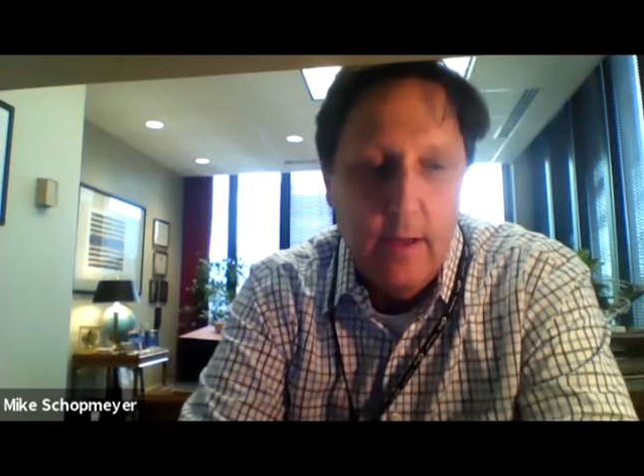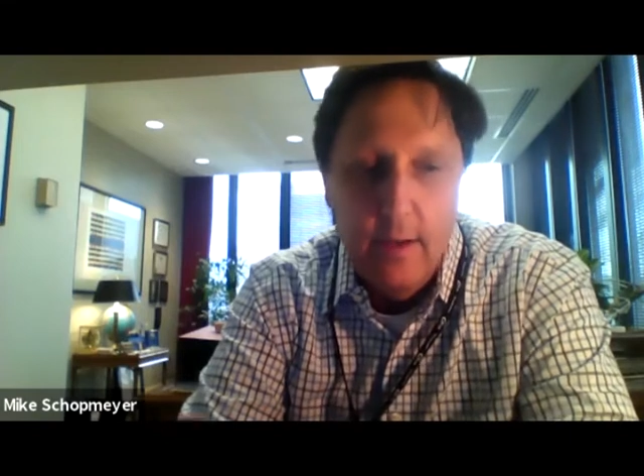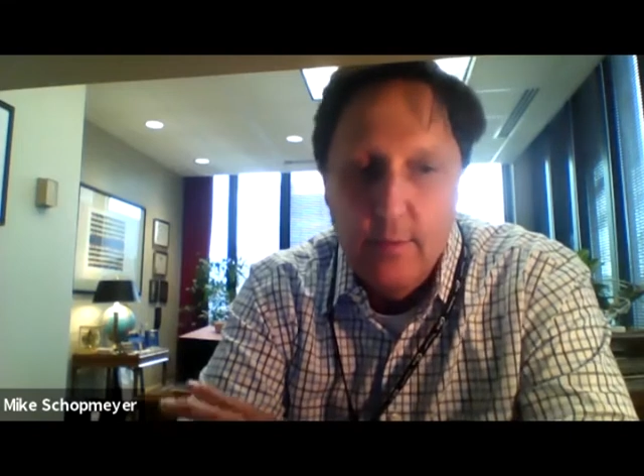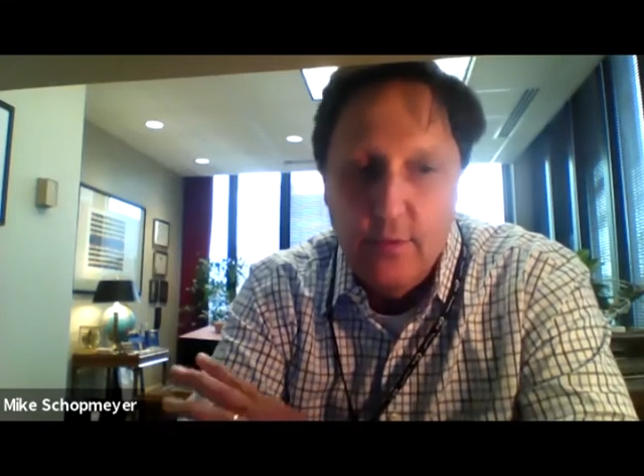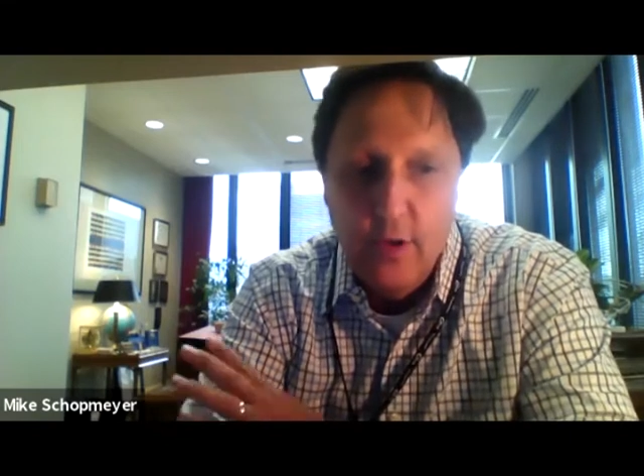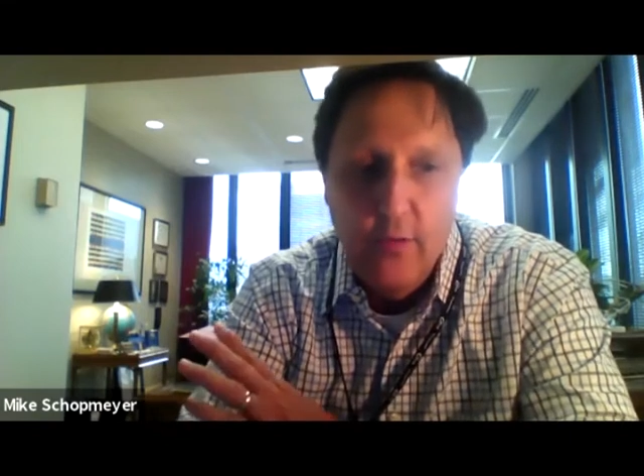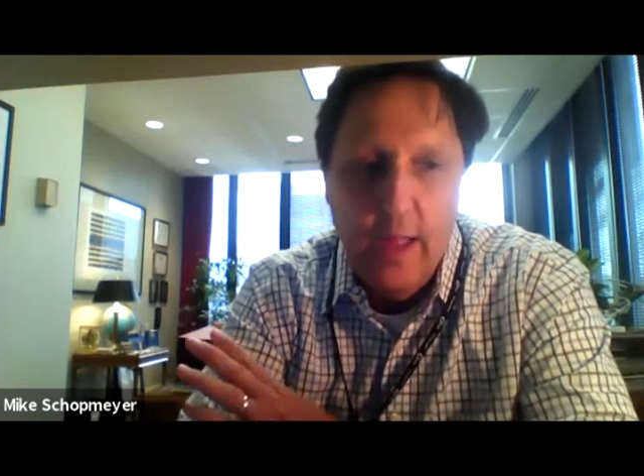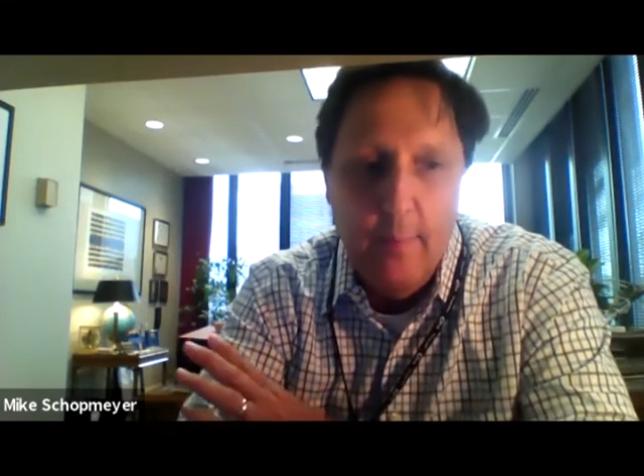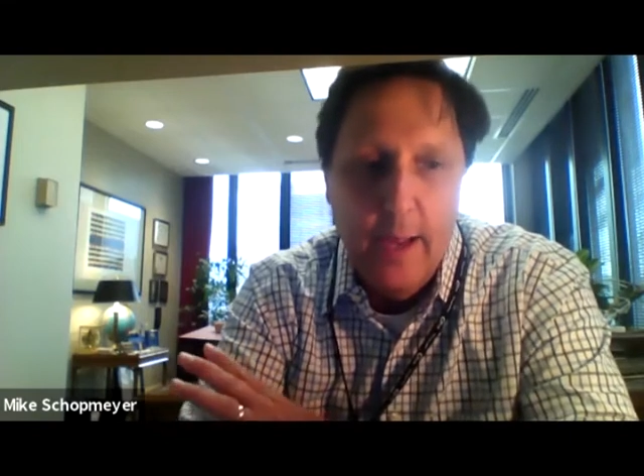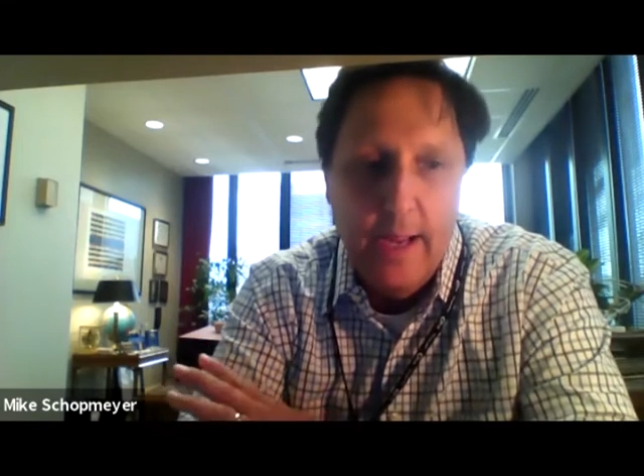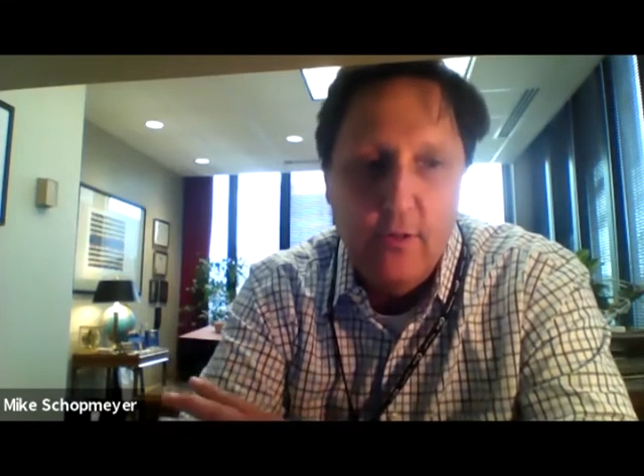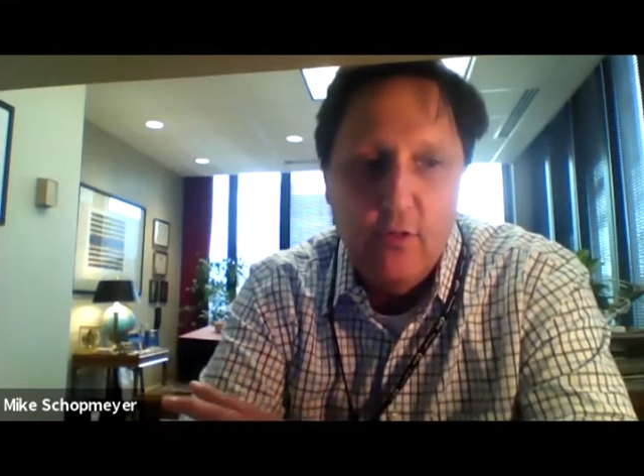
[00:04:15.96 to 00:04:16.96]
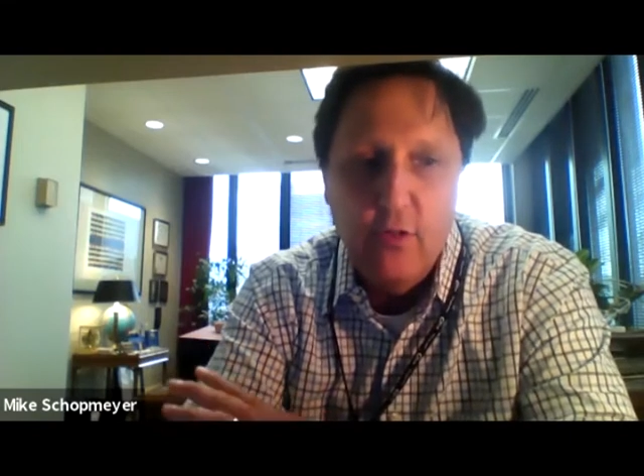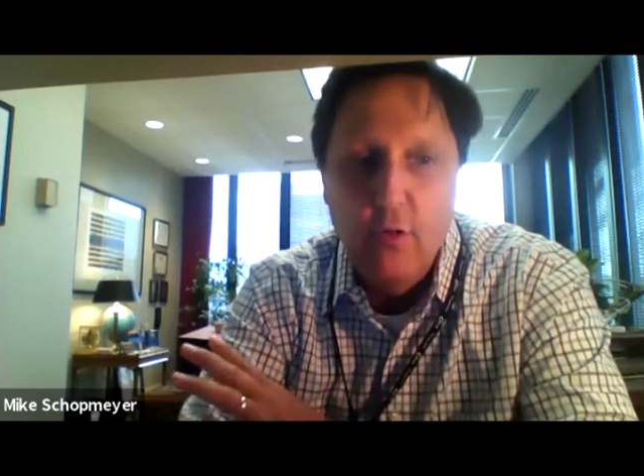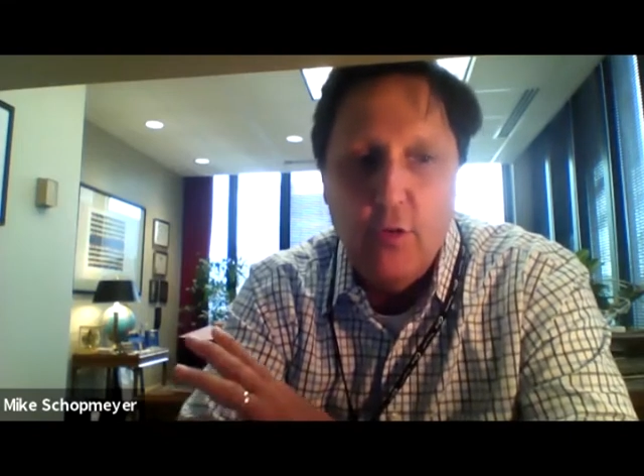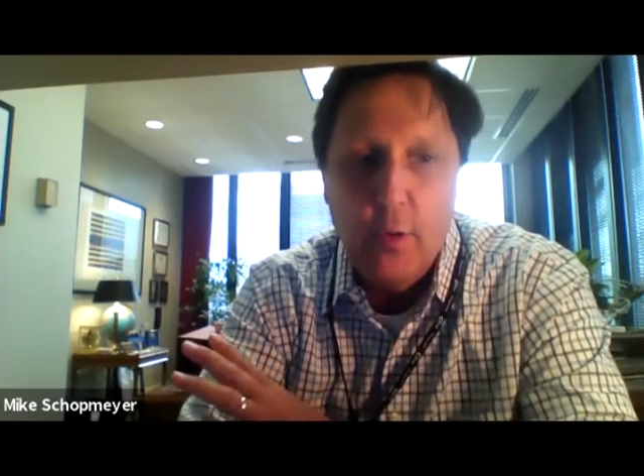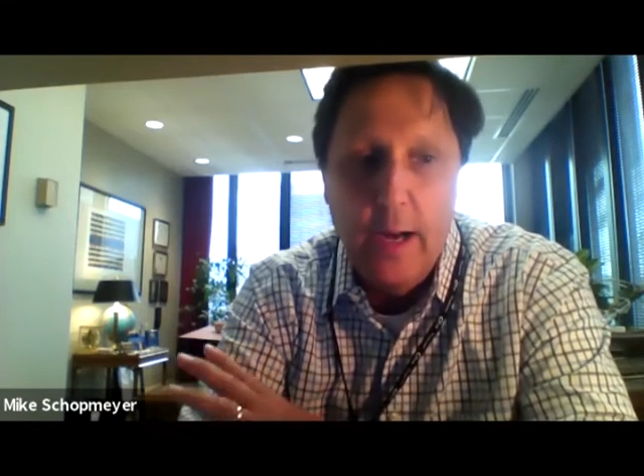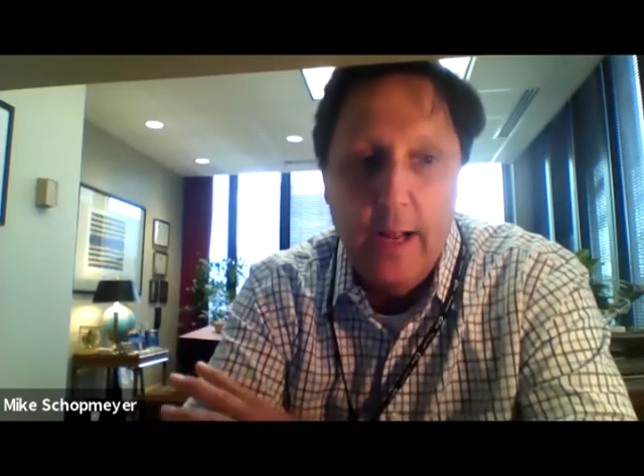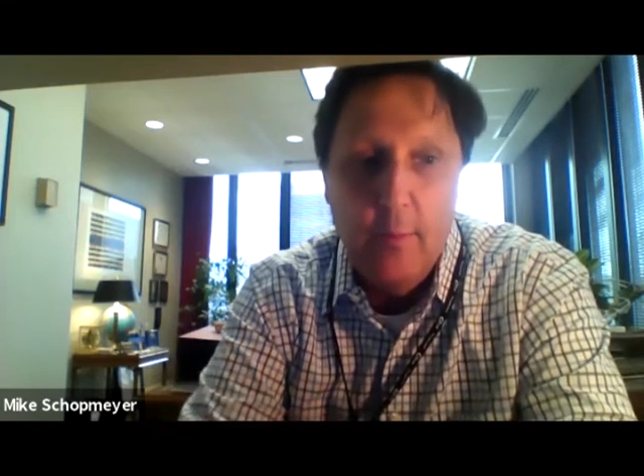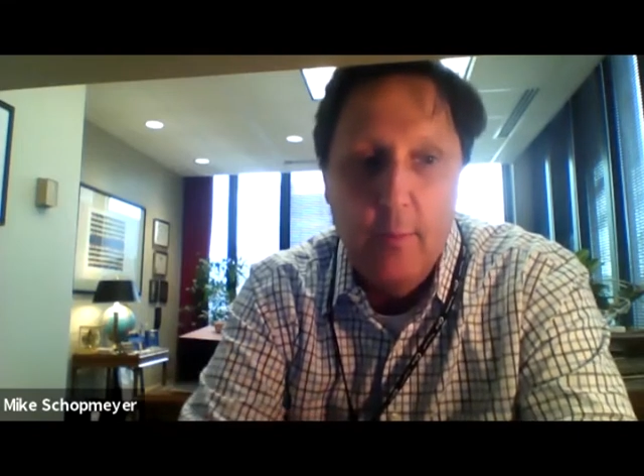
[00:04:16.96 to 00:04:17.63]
So if they make $200-300